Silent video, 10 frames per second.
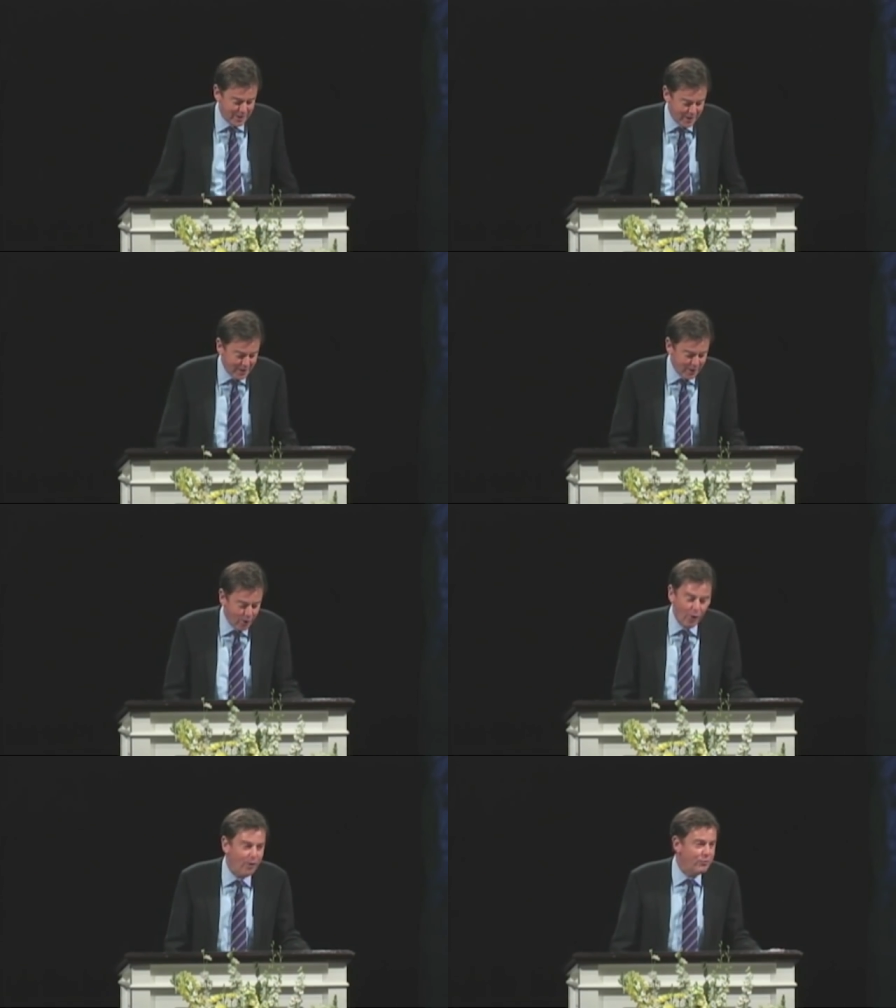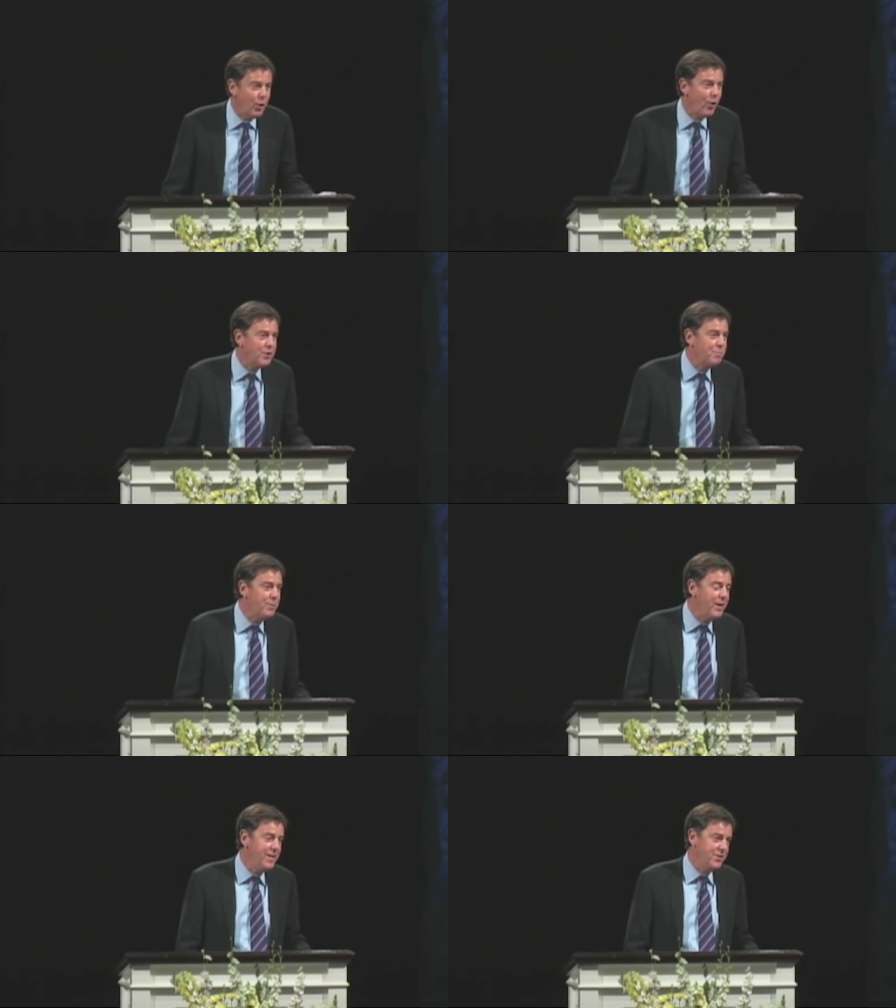uh, all of God's
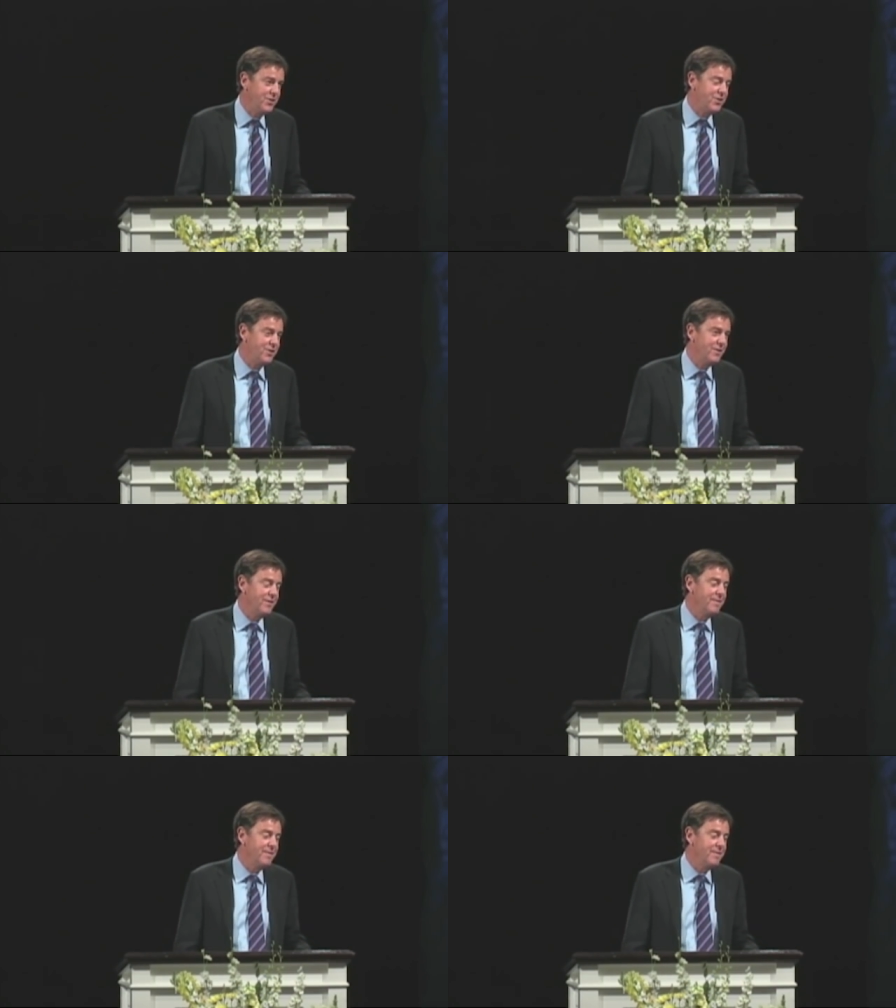peace.